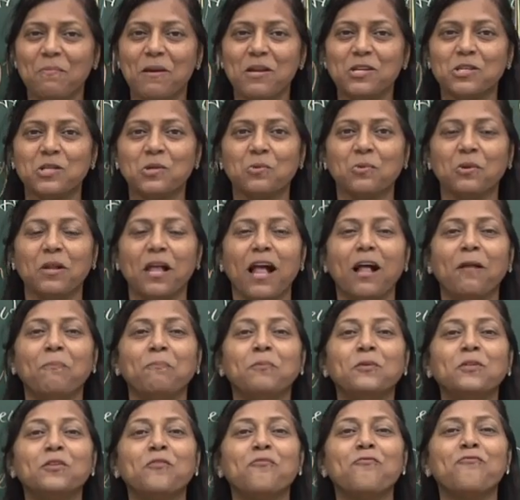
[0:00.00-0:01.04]
measure will help
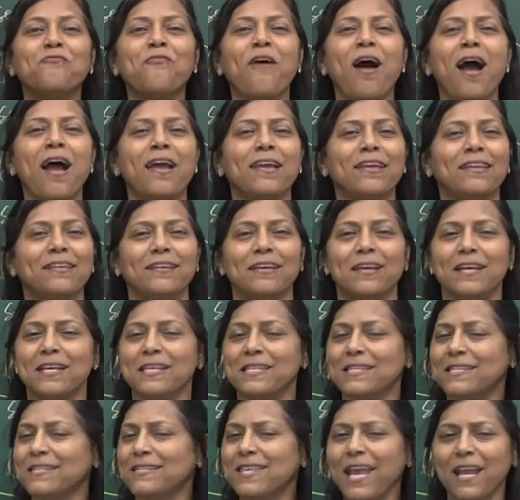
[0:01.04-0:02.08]
you to find
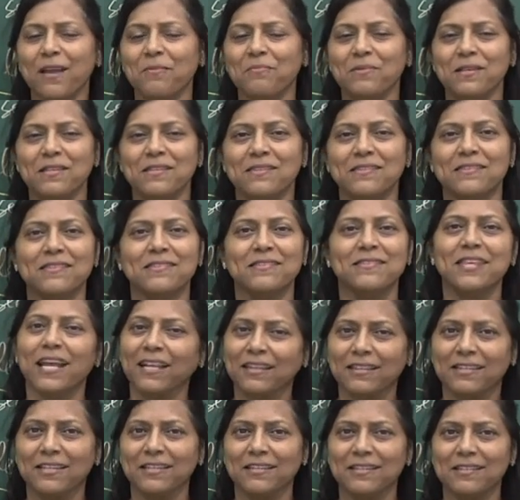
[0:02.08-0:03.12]
segments,
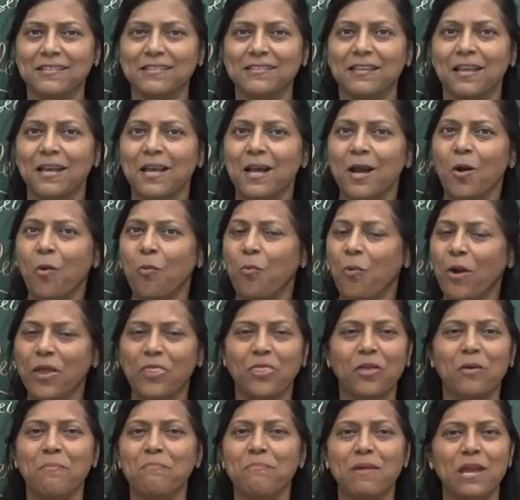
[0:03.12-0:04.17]
sectors,
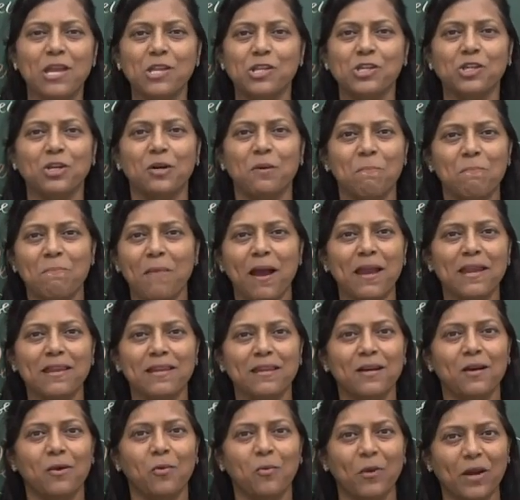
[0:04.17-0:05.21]
whether major,
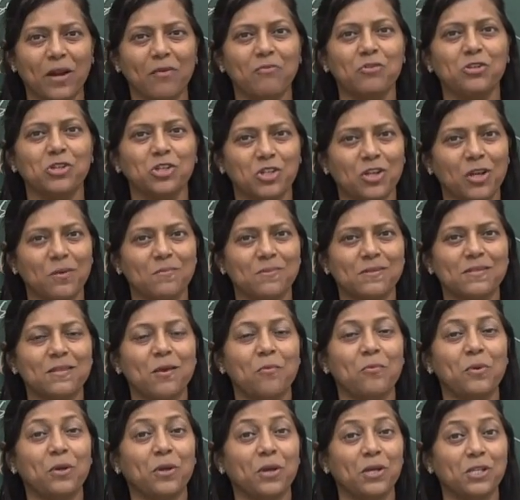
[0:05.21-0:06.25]
minor, whatever shapes that
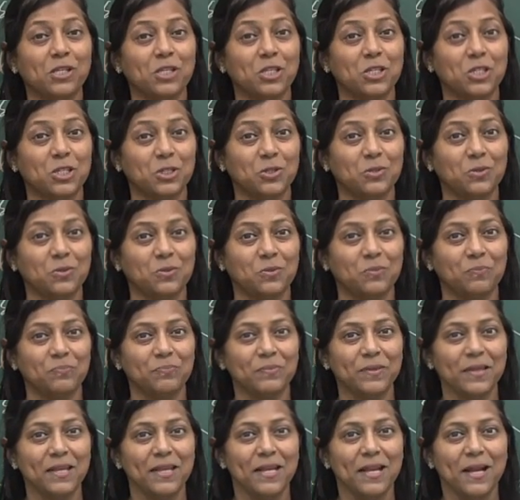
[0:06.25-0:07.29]
we're going to do.
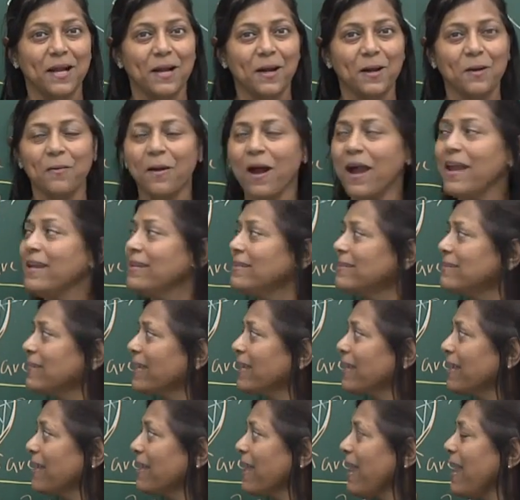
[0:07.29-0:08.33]
All right,
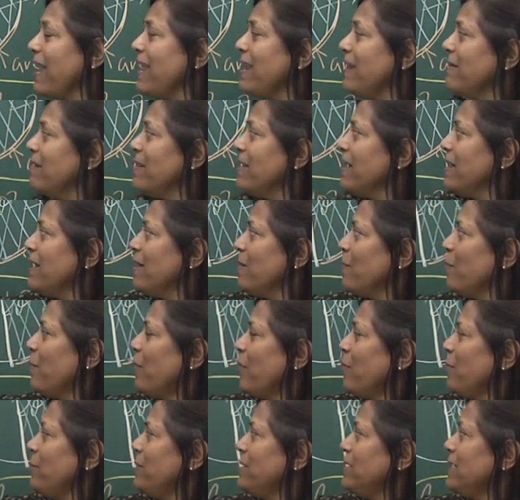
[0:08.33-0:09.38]
take again
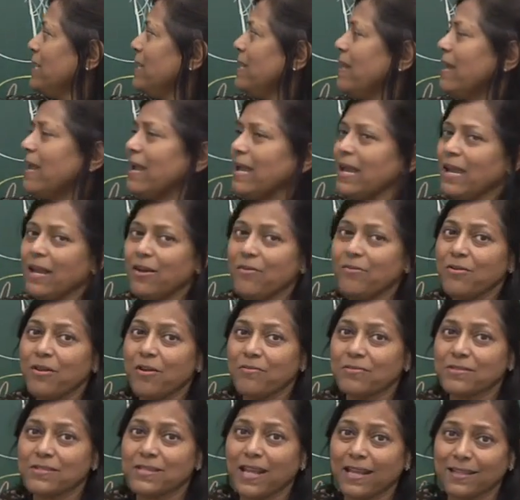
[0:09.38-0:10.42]
what we did, area
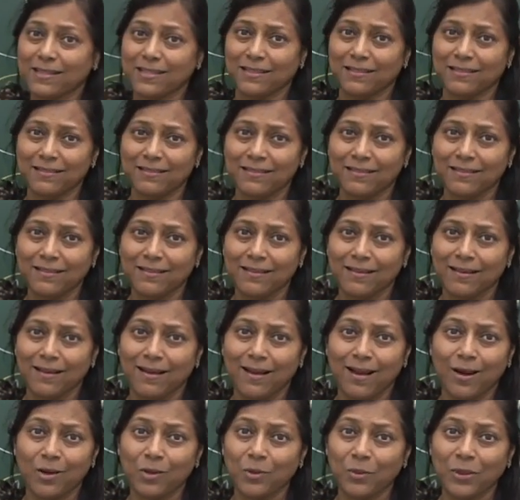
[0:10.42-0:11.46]
of sector.
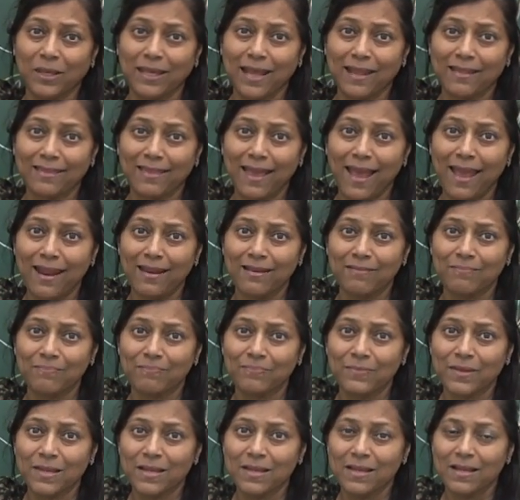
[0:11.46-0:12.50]
How do we get that?
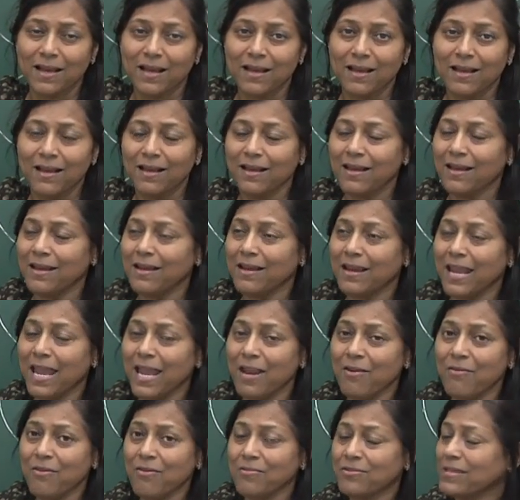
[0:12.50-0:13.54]
Uh,
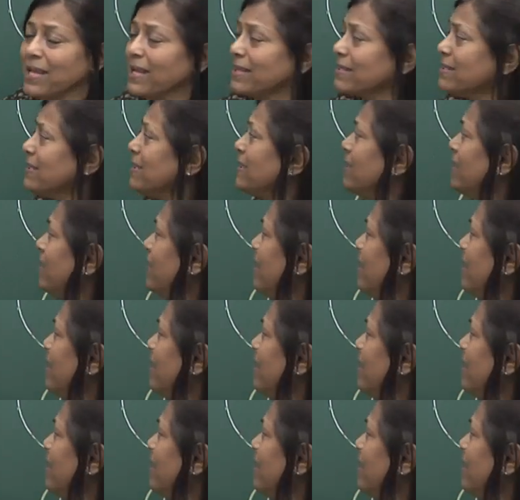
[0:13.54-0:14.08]
area of sector,